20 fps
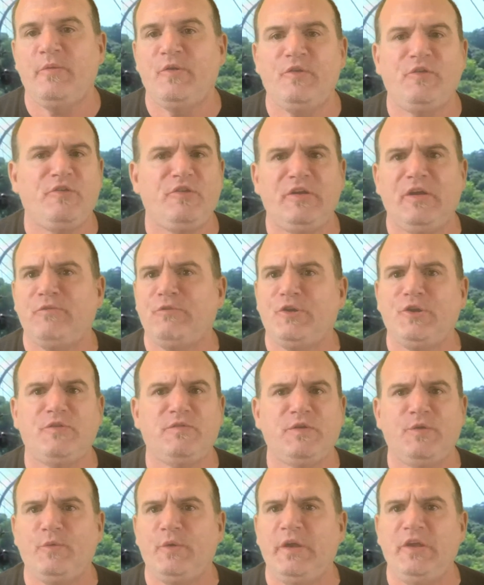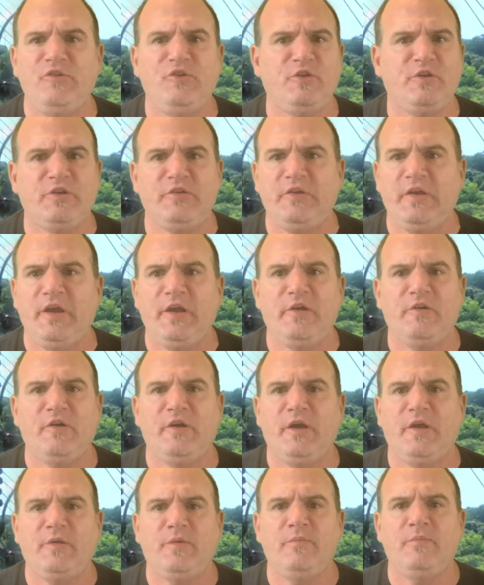There's several different ways you can take
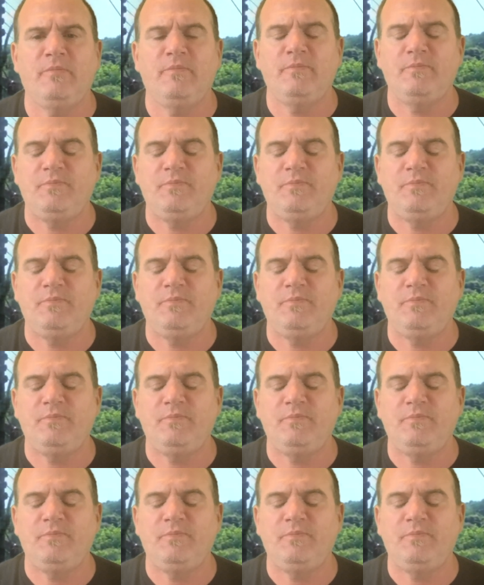Kratom.